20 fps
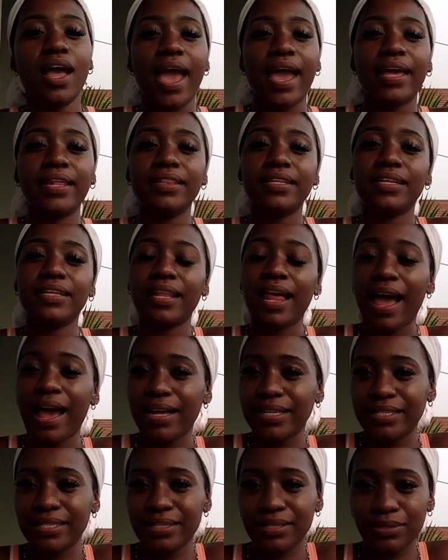And the
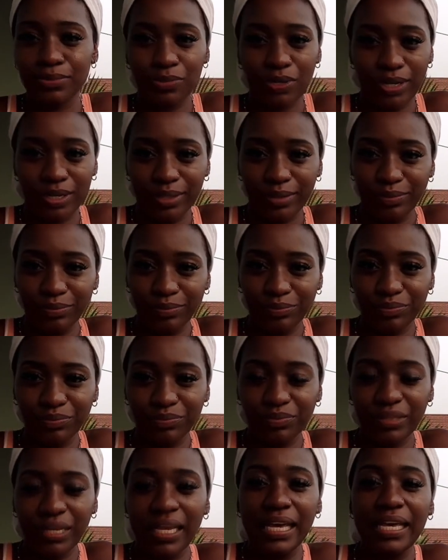last one
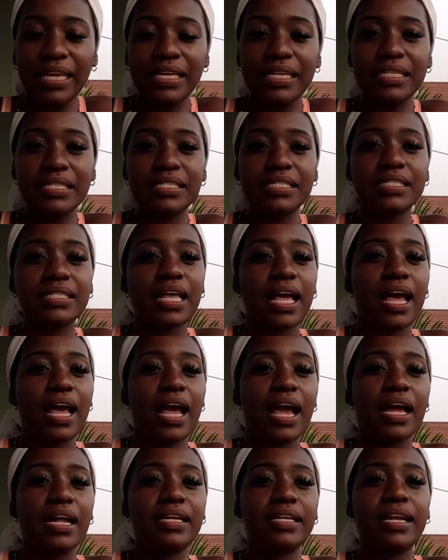is
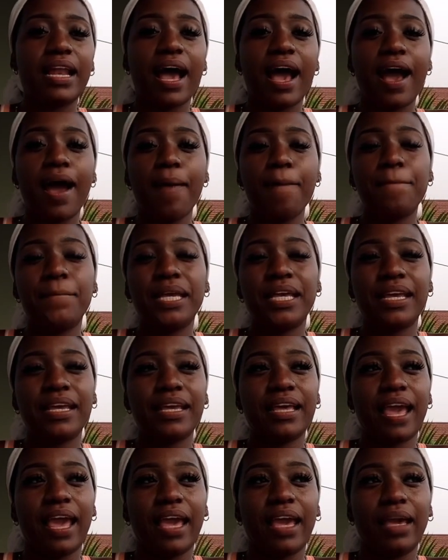not
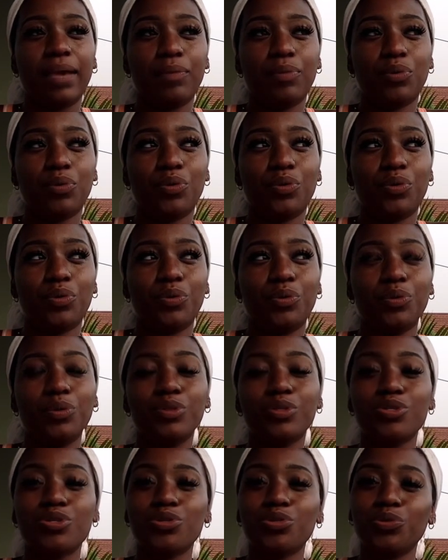being able
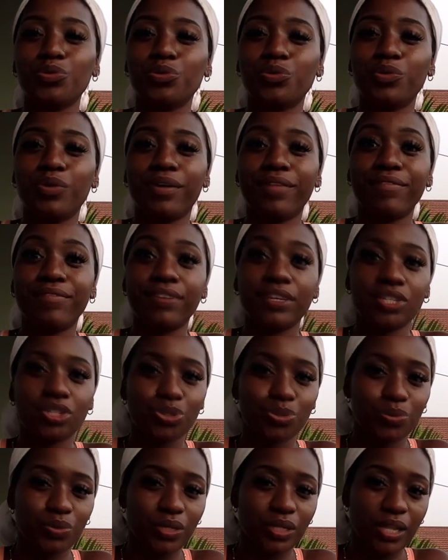to
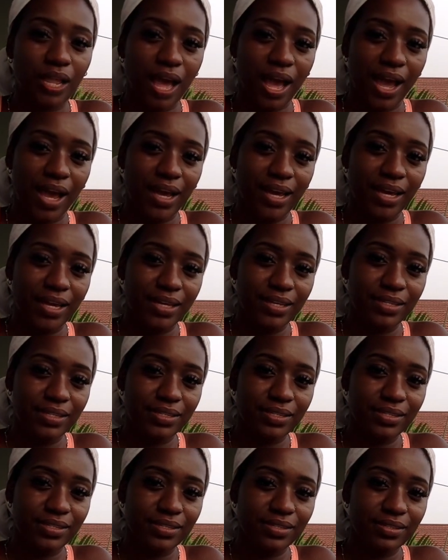
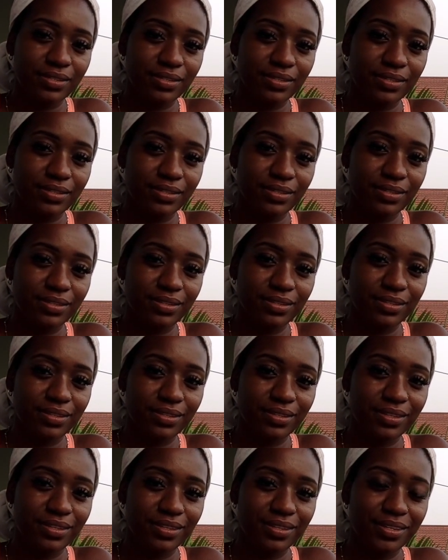visualize
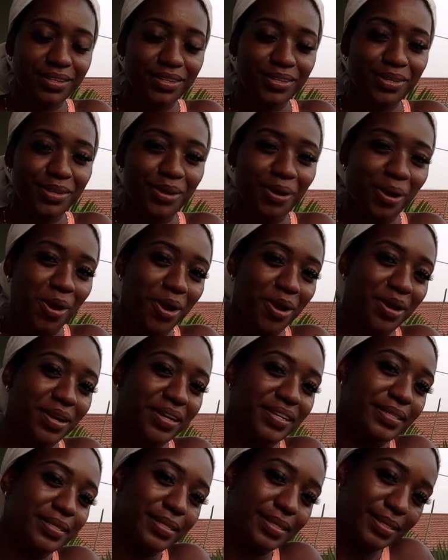your
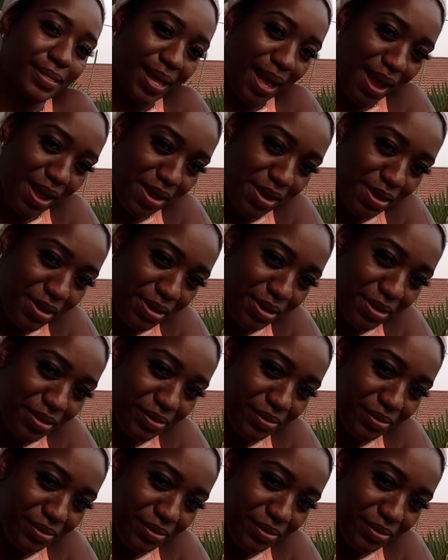desire.